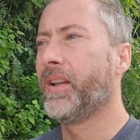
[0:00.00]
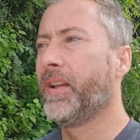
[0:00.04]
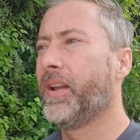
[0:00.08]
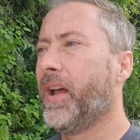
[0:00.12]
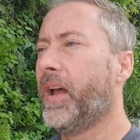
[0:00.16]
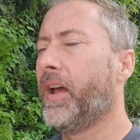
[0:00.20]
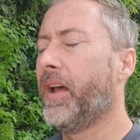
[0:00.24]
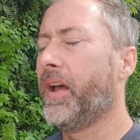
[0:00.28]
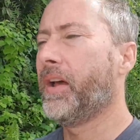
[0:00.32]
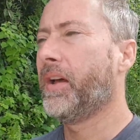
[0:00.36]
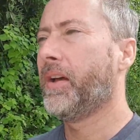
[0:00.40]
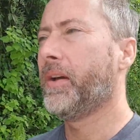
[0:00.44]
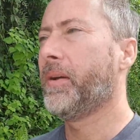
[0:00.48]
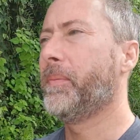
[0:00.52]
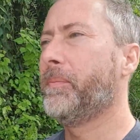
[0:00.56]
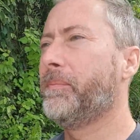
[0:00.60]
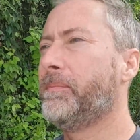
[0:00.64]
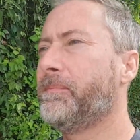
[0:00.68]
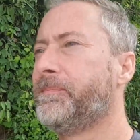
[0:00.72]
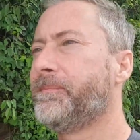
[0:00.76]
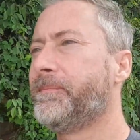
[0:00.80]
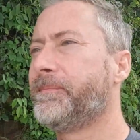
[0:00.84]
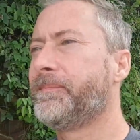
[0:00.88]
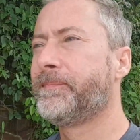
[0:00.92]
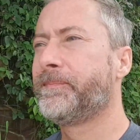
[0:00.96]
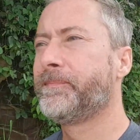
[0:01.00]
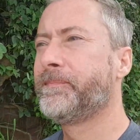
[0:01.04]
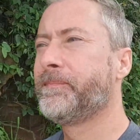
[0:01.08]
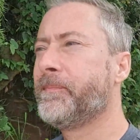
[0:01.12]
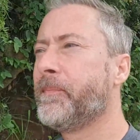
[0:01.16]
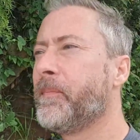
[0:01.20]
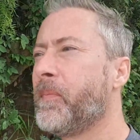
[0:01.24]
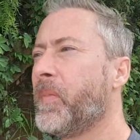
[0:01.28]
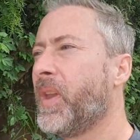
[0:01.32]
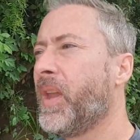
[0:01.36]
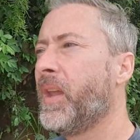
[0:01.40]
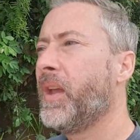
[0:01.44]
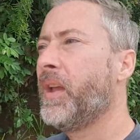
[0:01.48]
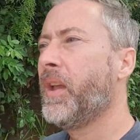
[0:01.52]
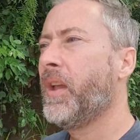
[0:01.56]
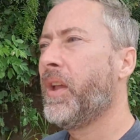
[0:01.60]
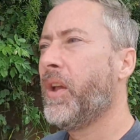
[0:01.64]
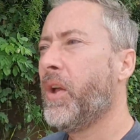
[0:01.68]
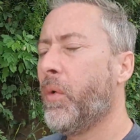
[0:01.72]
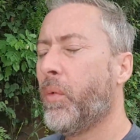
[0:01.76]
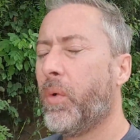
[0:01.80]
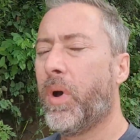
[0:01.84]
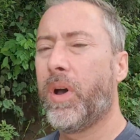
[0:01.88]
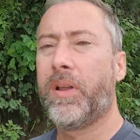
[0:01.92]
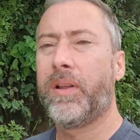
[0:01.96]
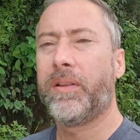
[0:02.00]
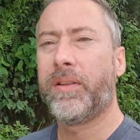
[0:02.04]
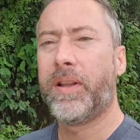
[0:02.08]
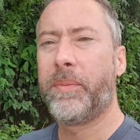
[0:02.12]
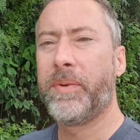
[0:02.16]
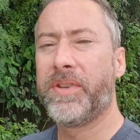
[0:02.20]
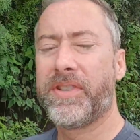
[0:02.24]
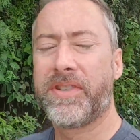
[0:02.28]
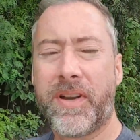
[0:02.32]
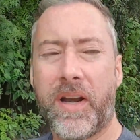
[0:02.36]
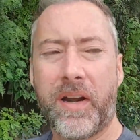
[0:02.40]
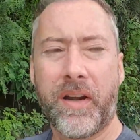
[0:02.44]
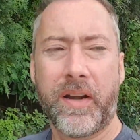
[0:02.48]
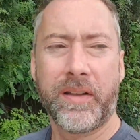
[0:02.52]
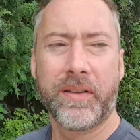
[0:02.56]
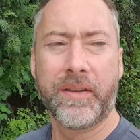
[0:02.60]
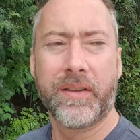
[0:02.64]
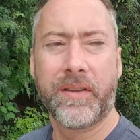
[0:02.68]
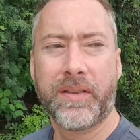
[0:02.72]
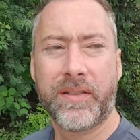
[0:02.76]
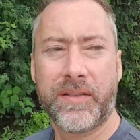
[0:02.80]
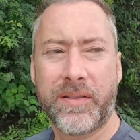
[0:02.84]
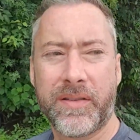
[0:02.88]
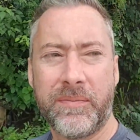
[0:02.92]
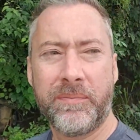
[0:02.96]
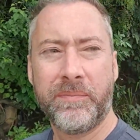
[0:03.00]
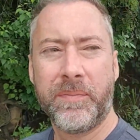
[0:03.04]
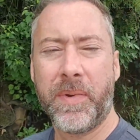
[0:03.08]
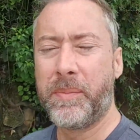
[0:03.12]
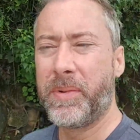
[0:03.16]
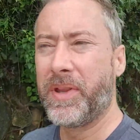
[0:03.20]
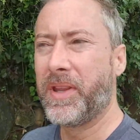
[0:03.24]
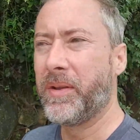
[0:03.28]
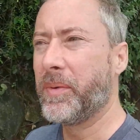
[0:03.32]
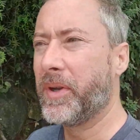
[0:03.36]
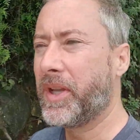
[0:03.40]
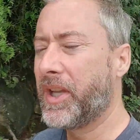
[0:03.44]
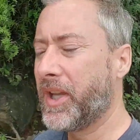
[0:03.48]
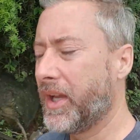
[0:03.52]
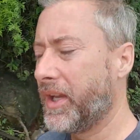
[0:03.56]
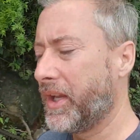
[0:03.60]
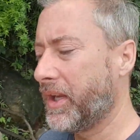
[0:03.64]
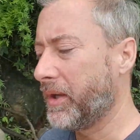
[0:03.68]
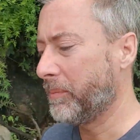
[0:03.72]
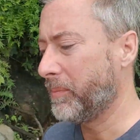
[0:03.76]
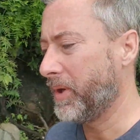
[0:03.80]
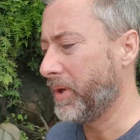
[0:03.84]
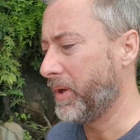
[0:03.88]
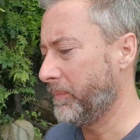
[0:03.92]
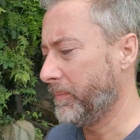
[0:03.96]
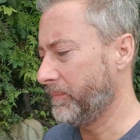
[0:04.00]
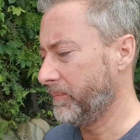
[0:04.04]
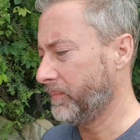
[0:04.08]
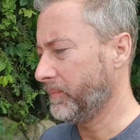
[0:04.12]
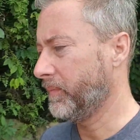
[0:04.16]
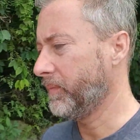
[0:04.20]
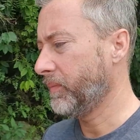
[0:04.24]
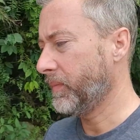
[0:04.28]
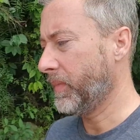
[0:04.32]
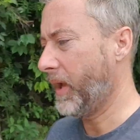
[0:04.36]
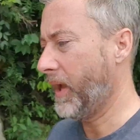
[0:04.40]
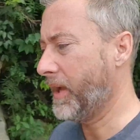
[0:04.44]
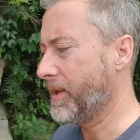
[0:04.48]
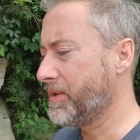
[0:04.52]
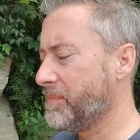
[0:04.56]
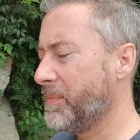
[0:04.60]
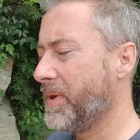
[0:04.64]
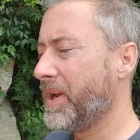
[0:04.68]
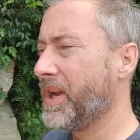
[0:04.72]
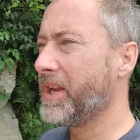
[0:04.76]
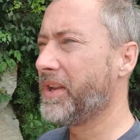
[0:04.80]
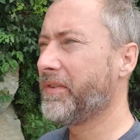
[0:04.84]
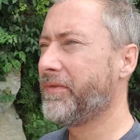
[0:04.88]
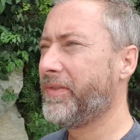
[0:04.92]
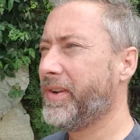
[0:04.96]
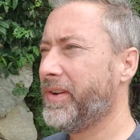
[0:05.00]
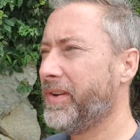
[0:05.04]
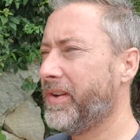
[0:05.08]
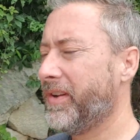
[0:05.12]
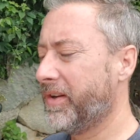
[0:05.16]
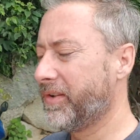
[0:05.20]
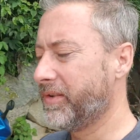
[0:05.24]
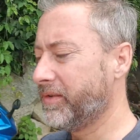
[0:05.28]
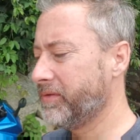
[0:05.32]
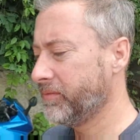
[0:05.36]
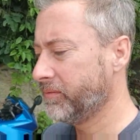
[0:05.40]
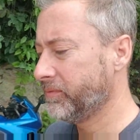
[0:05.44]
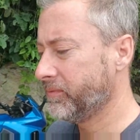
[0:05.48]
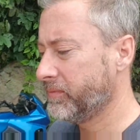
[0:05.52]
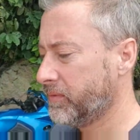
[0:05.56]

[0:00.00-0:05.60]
well, let me start at maybe the beginning a bit. As many of you know,